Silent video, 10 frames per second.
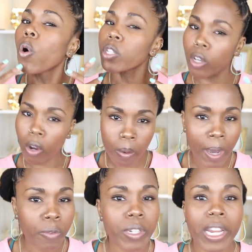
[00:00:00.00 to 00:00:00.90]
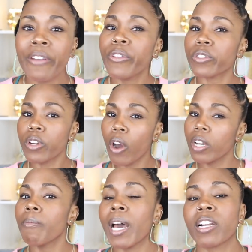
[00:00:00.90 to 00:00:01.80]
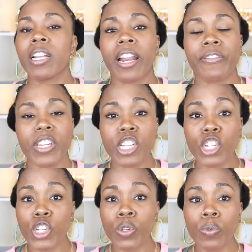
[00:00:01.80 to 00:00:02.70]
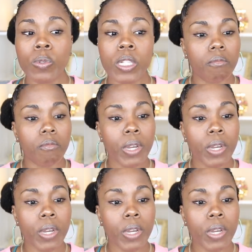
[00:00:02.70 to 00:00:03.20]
or talking about death or talking about a lot of issues,